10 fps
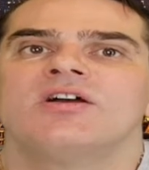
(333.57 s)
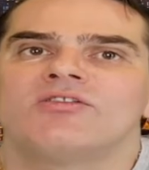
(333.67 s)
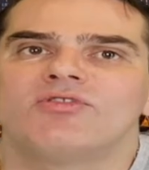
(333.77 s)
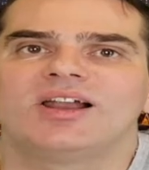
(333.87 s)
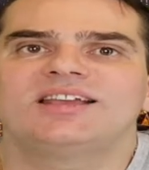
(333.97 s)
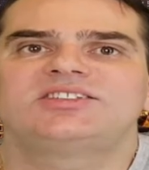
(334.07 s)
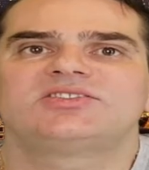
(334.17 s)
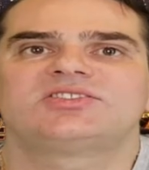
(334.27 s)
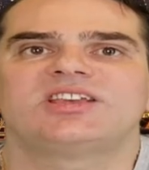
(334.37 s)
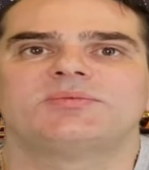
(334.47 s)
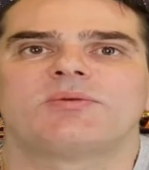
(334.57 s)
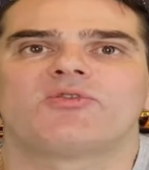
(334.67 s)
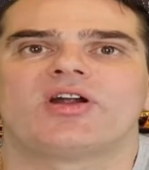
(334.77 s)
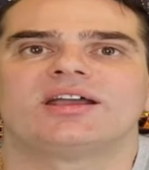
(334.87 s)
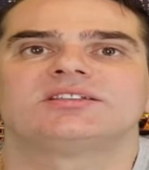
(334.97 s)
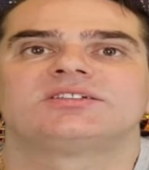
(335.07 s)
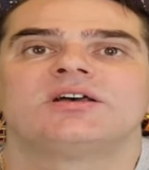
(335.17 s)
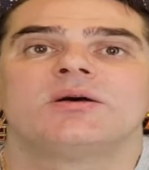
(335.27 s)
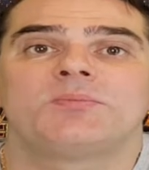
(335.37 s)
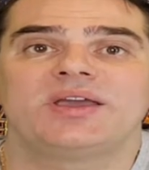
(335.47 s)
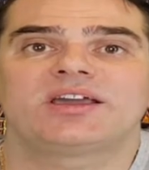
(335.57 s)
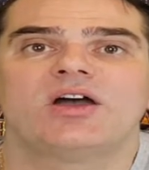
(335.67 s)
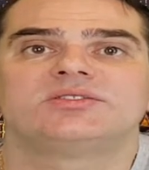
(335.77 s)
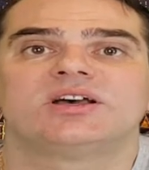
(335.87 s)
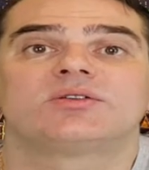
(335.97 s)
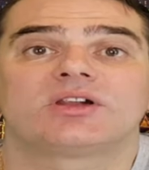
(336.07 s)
Related to tip number 8, pick a hotel